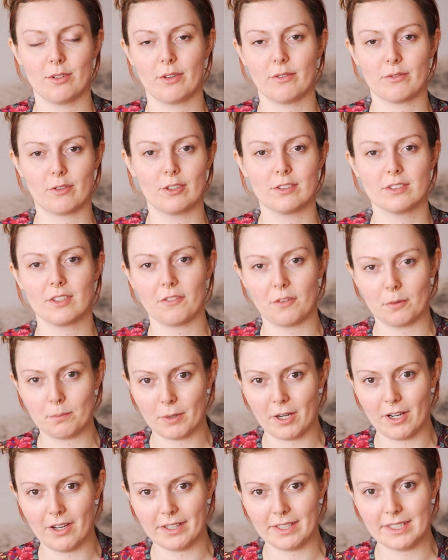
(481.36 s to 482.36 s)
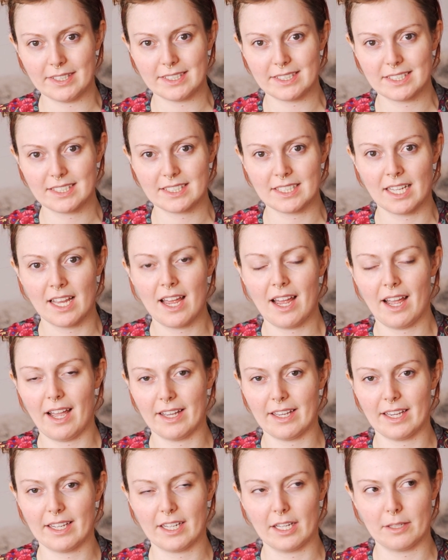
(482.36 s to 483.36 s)
the front of the bodice.
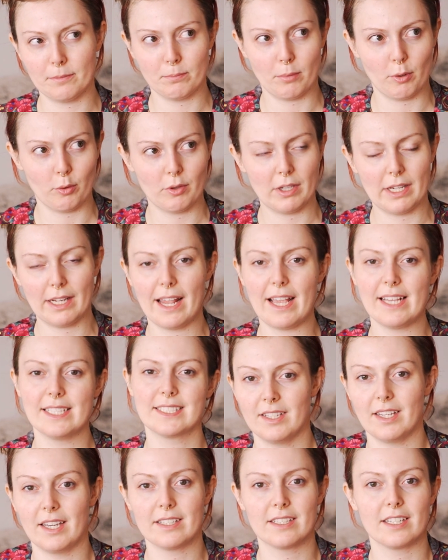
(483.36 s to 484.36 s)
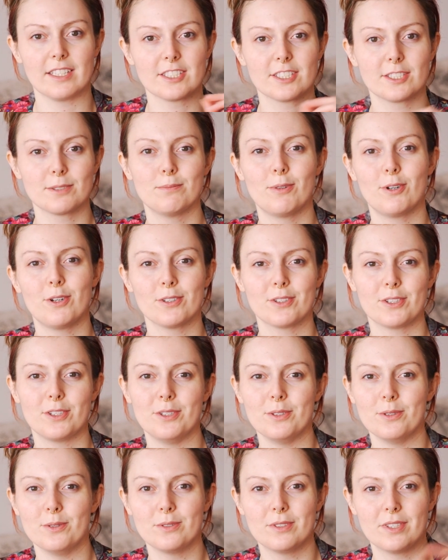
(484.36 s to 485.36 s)
I added both lace and a small
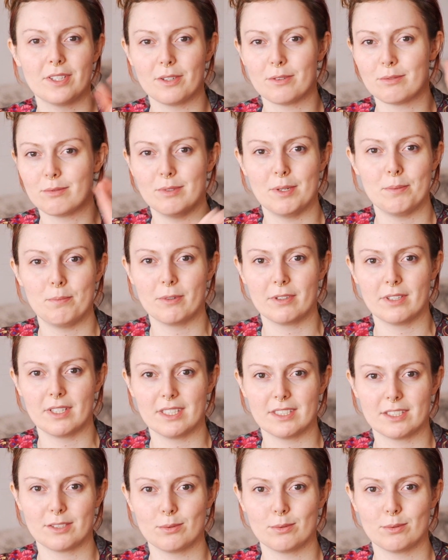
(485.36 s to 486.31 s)
cute ribbon as